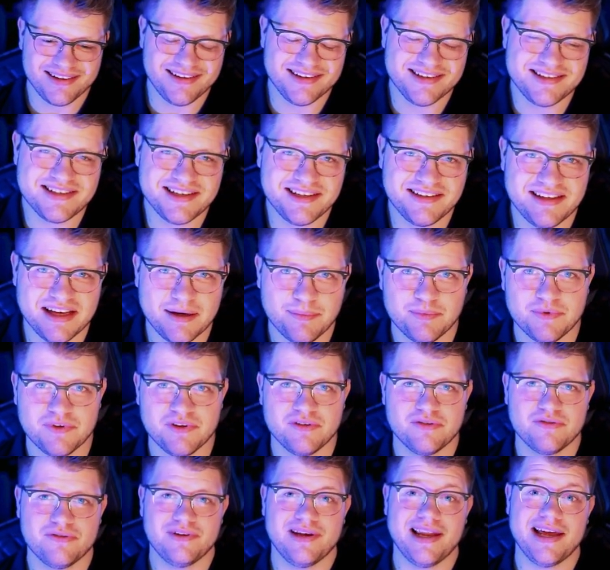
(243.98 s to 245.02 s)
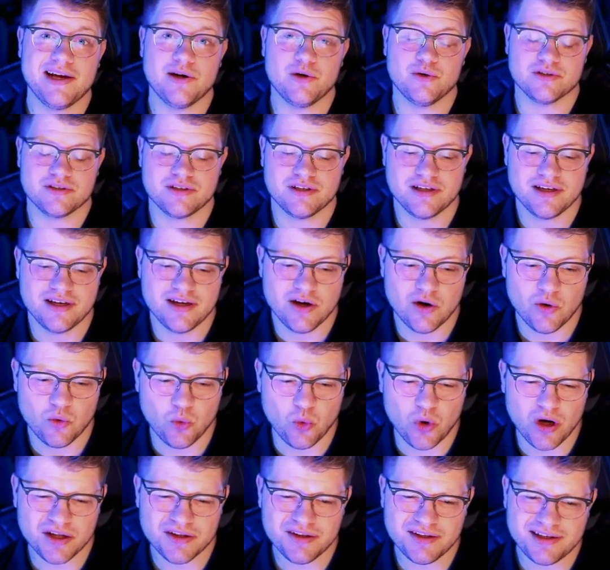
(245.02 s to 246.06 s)
this adaptive layout.
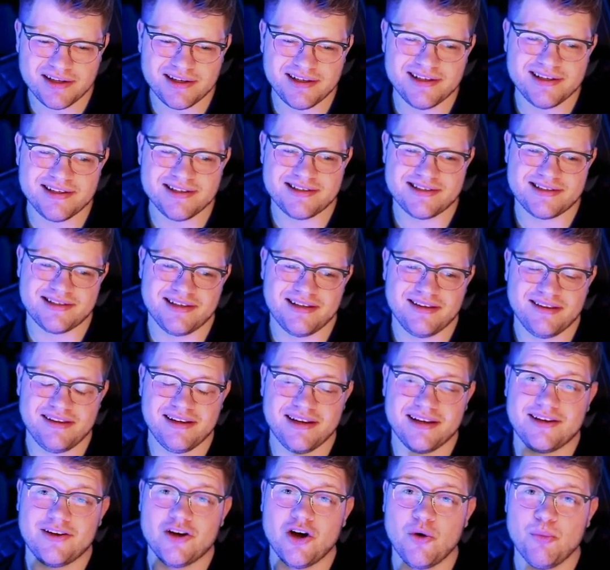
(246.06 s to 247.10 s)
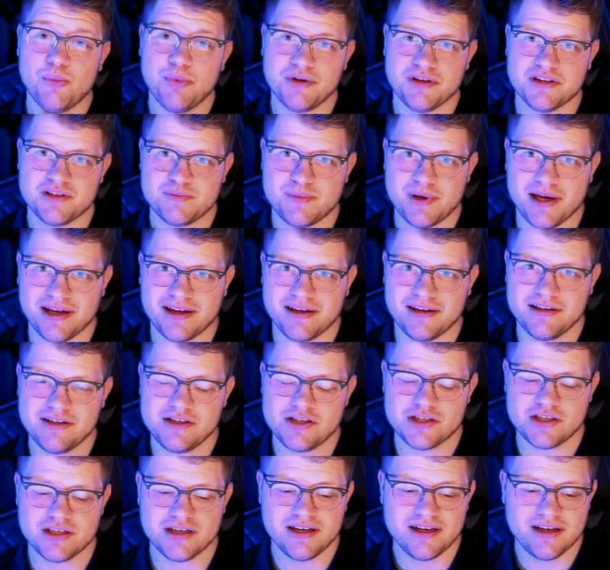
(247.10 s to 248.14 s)
One is the accompanist
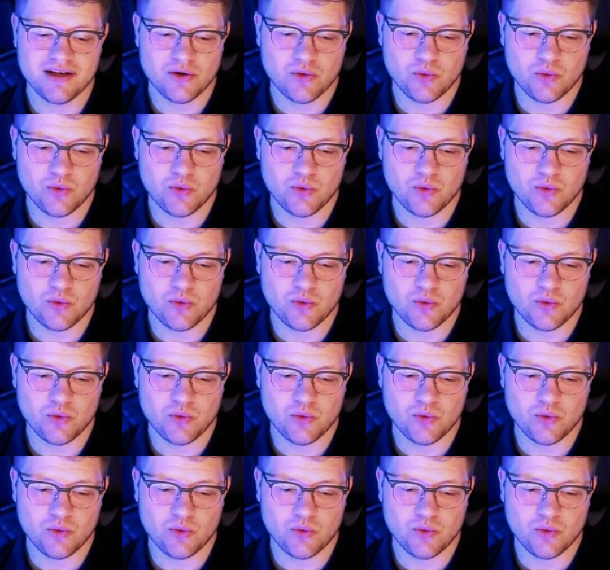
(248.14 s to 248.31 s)
package,